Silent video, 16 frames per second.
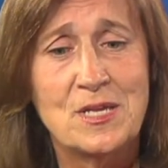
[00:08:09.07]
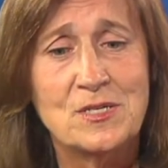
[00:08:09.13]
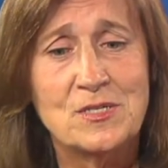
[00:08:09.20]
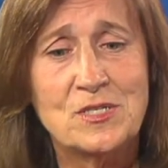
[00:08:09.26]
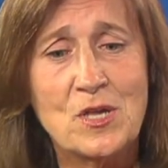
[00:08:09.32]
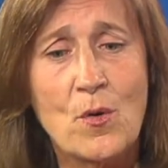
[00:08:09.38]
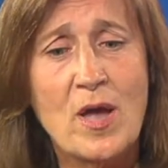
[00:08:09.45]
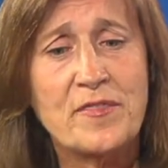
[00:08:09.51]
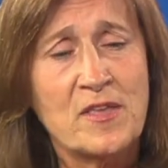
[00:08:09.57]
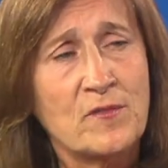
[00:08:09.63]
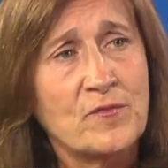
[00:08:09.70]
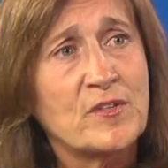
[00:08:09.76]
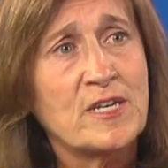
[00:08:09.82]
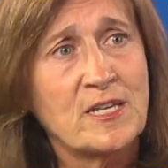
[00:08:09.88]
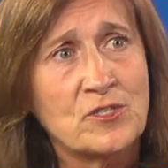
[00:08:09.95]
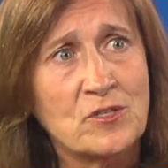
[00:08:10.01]
So I think
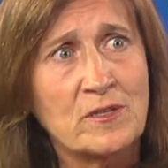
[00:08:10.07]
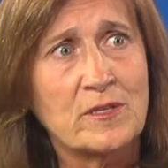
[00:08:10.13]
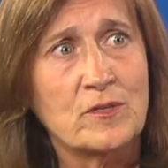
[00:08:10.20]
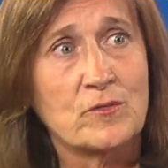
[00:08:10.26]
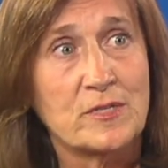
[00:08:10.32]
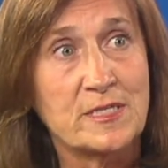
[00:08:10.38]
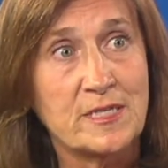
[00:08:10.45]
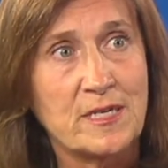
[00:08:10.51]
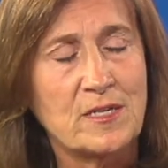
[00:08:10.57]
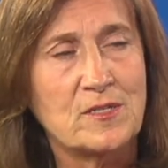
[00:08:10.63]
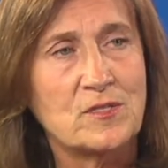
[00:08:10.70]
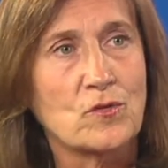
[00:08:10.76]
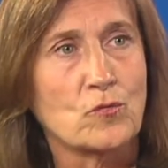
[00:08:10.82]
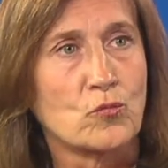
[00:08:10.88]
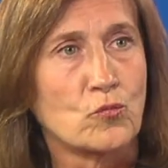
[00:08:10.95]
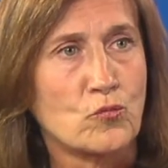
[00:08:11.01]
financial literacy is
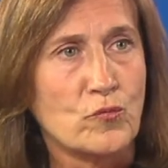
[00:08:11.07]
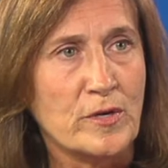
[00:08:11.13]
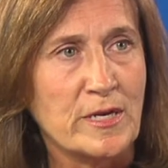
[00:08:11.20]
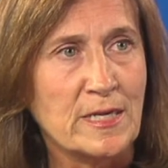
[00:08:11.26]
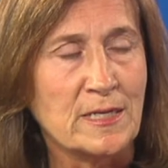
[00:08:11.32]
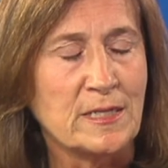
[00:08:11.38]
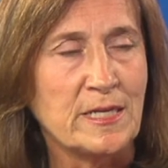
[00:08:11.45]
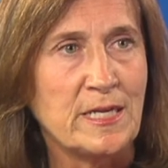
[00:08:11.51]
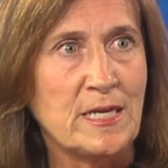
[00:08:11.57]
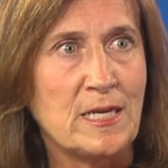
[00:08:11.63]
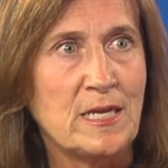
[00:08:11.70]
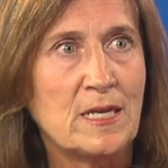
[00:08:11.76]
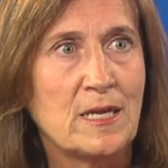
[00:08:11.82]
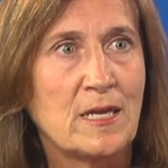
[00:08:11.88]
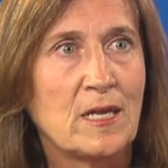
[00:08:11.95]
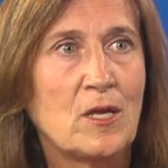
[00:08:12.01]
a really